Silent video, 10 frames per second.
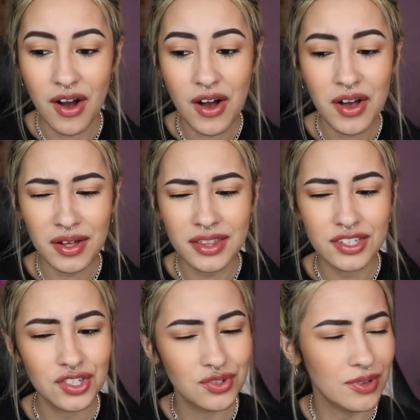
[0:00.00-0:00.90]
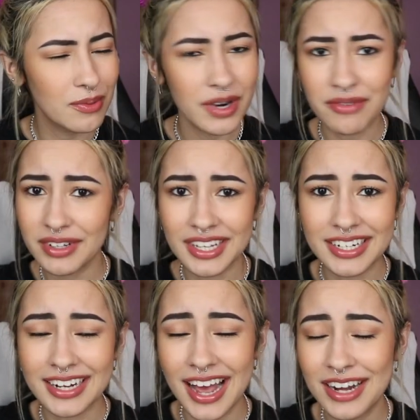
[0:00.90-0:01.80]
all the streetwear
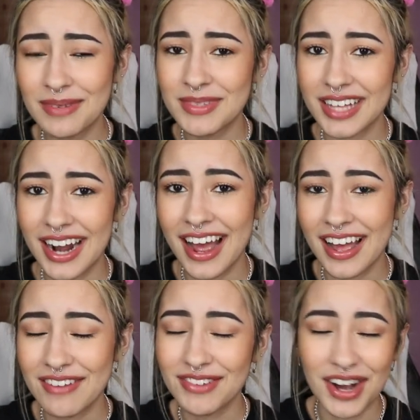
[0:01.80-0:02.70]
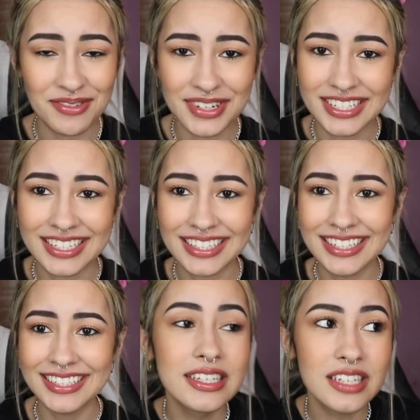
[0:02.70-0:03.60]
related items that I have got recently.